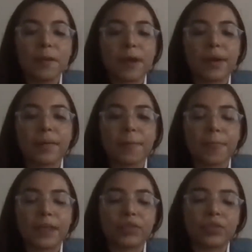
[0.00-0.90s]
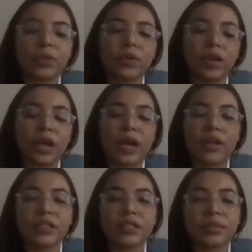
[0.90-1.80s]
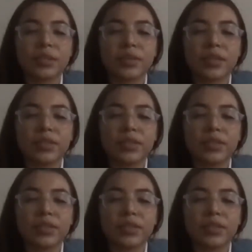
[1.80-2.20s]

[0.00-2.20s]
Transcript: a 3.0 or higher. And sometimes I even